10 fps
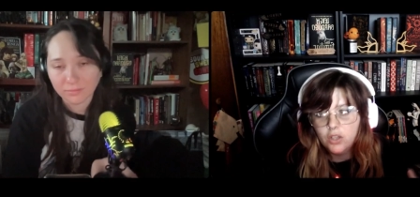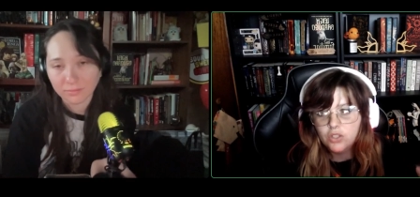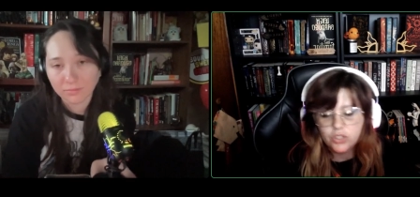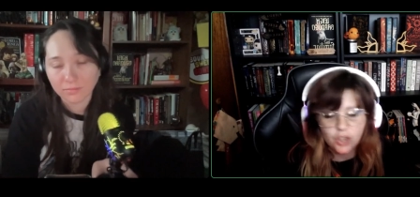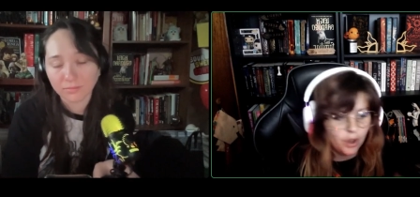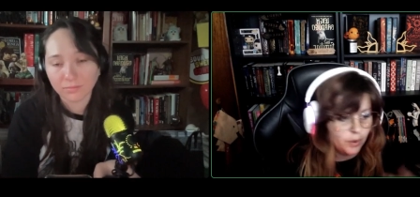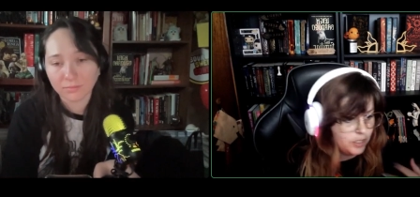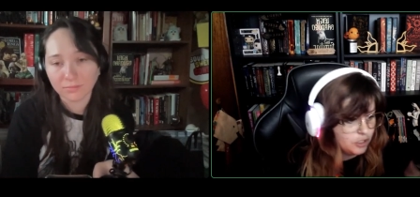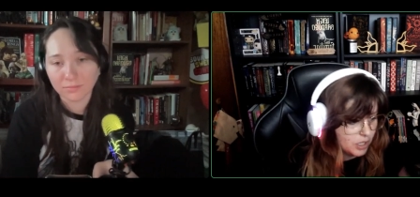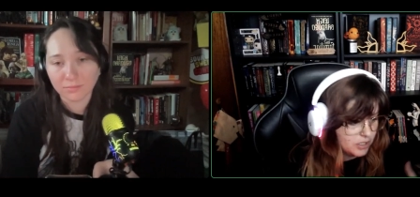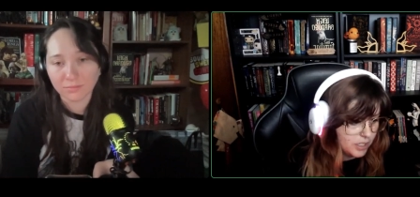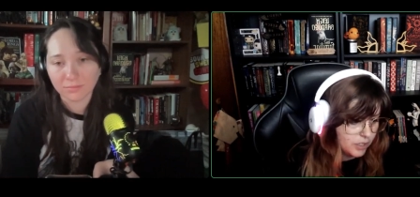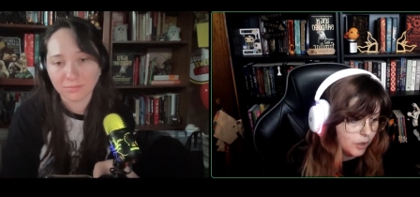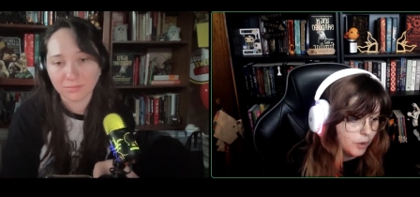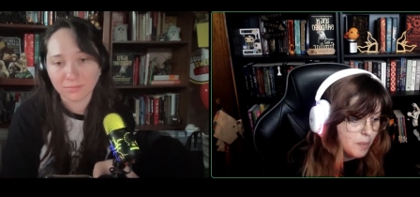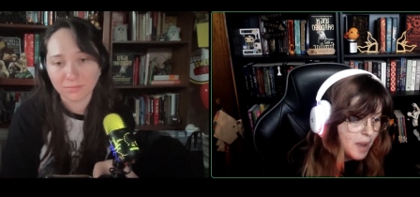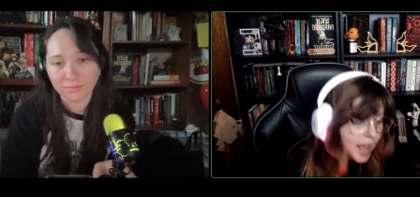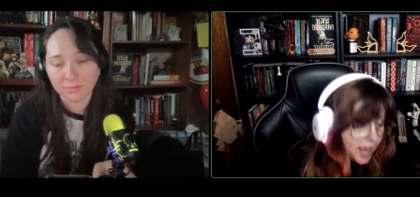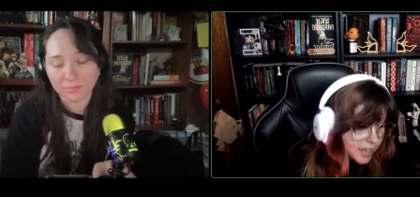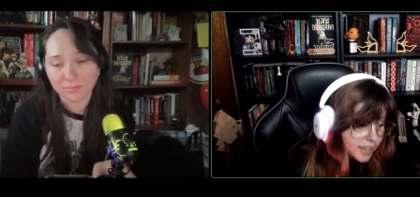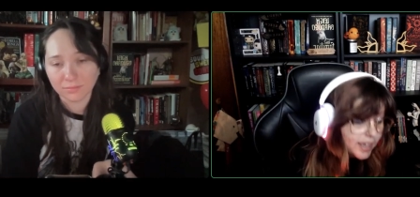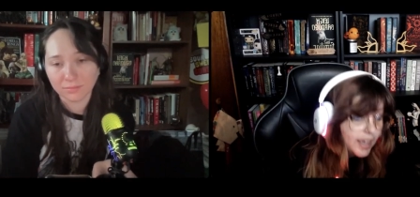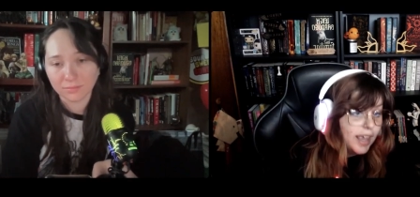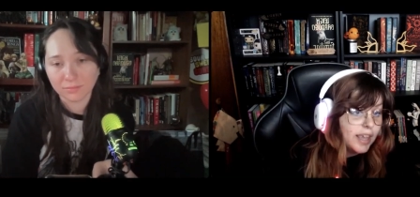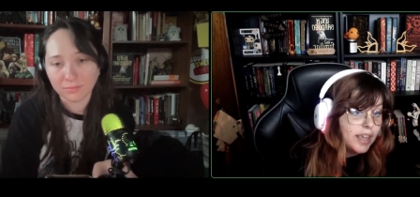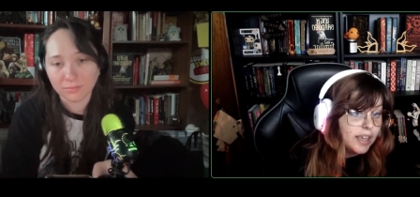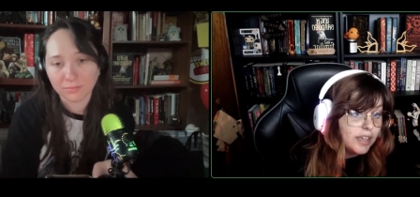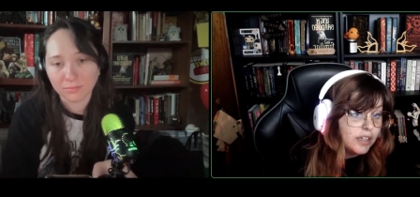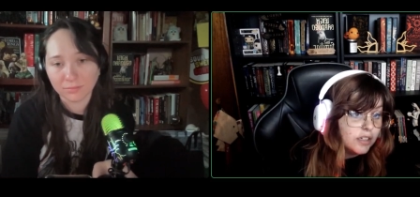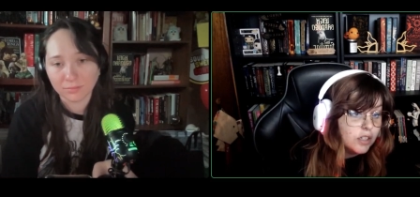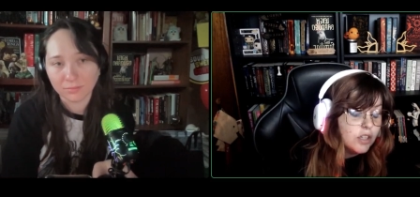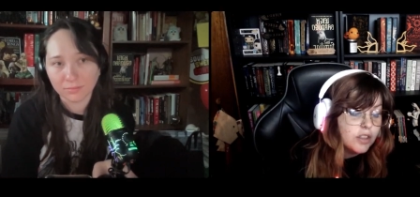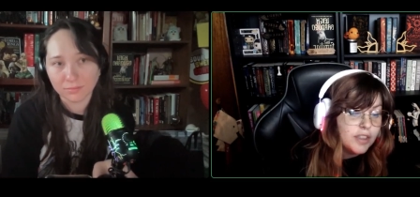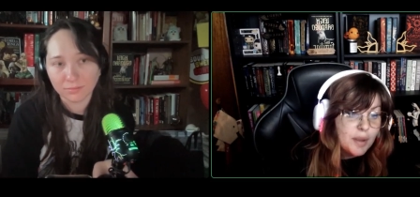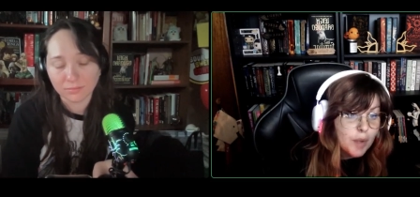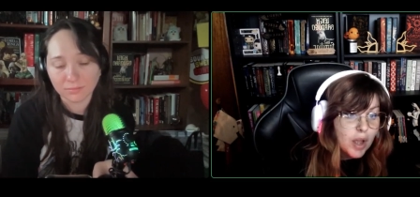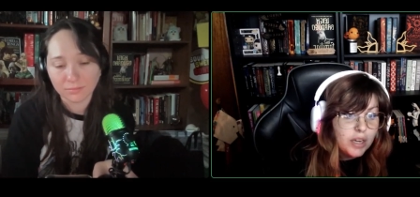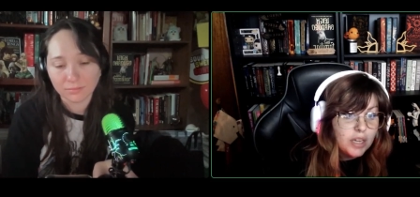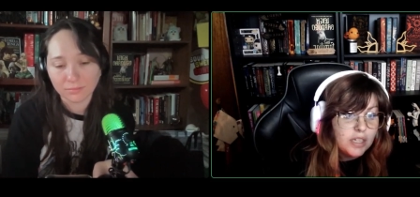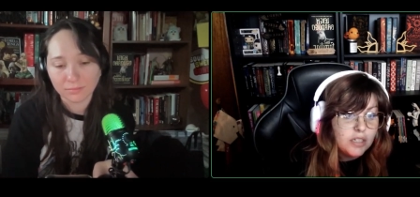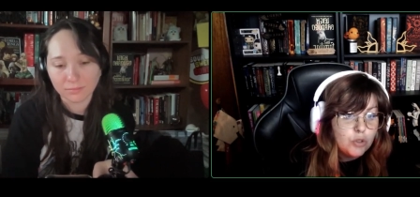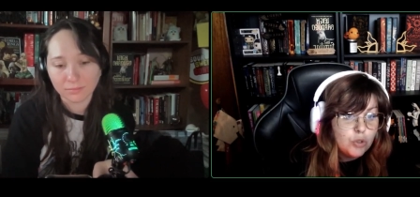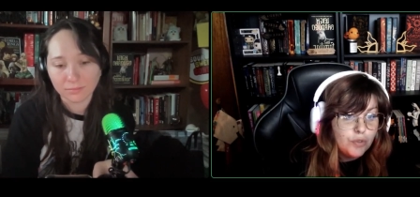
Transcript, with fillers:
Speaker 1: So he tries to get her away. And they run into